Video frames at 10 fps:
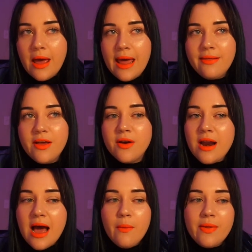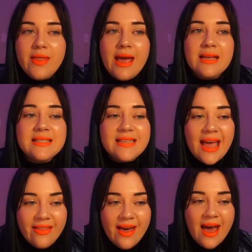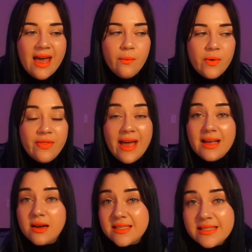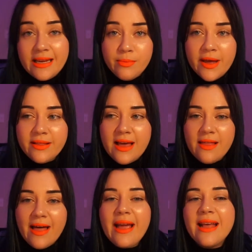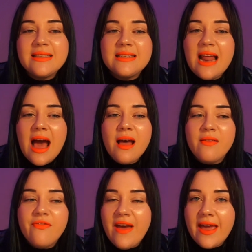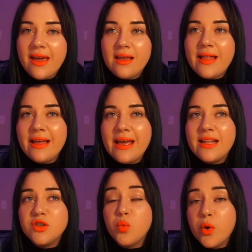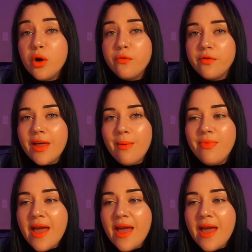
And they're not, when they say that and when they seem like that, like it's not fake, like it's real for them.